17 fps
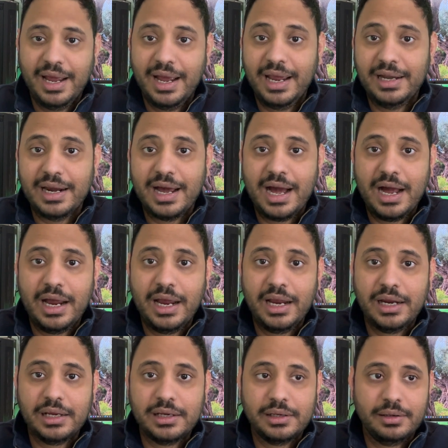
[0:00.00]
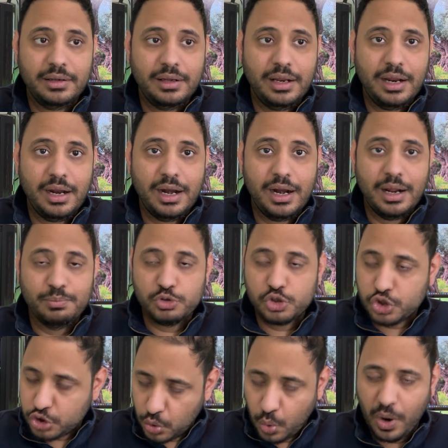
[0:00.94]
and I I'm
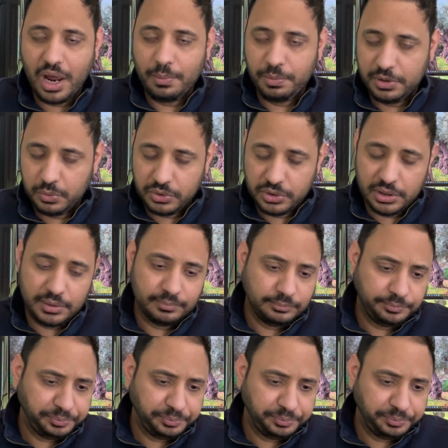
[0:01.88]
so happy with it.